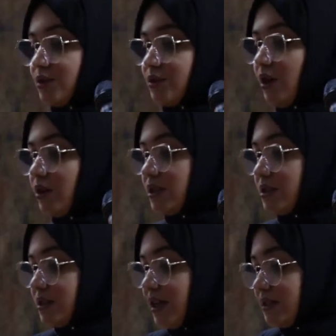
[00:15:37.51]
coherent
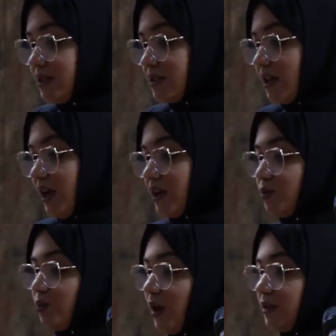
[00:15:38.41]
studies and
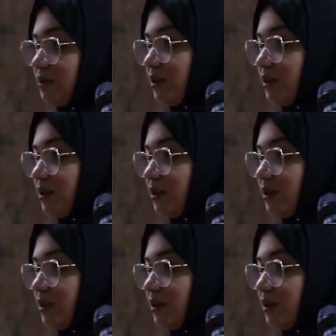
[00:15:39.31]
1